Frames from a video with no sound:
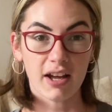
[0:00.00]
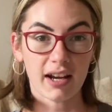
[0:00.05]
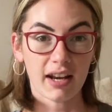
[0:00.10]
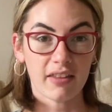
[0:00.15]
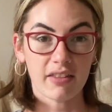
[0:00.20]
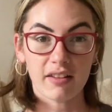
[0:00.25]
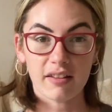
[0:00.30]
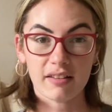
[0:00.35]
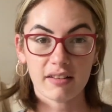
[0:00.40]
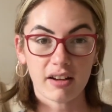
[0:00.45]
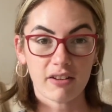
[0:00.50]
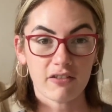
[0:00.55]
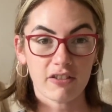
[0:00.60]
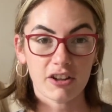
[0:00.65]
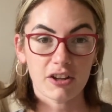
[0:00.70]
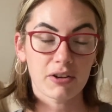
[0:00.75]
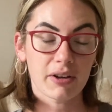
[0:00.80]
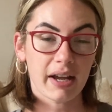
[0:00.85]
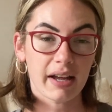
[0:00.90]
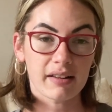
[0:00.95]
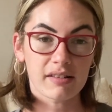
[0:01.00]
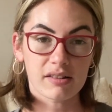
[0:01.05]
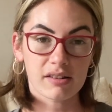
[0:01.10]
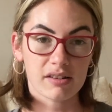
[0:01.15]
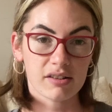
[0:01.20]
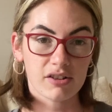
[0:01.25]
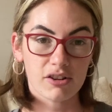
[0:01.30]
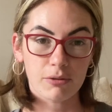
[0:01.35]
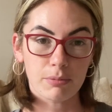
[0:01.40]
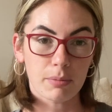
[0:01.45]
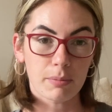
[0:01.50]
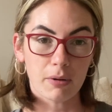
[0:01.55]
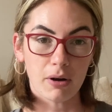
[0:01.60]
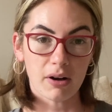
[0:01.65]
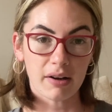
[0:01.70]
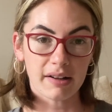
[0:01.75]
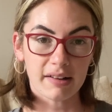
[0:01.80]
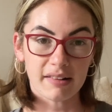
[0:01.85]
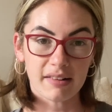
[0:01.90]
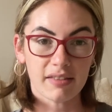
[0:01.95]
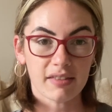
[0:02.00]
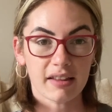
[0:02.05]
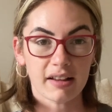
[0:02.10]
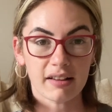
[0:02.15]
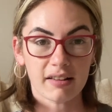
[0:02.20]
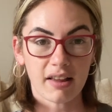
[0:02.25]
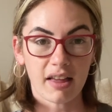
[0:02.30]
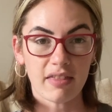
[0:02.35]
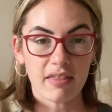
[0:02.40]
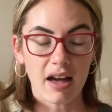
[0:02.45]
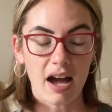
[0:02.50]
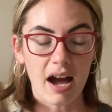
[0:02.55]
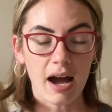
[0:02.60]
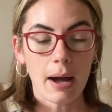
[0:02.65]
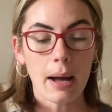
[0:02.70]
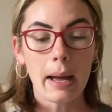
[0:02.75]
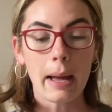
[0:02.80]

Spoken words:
like the stuff that you get in supermarkets and things like that,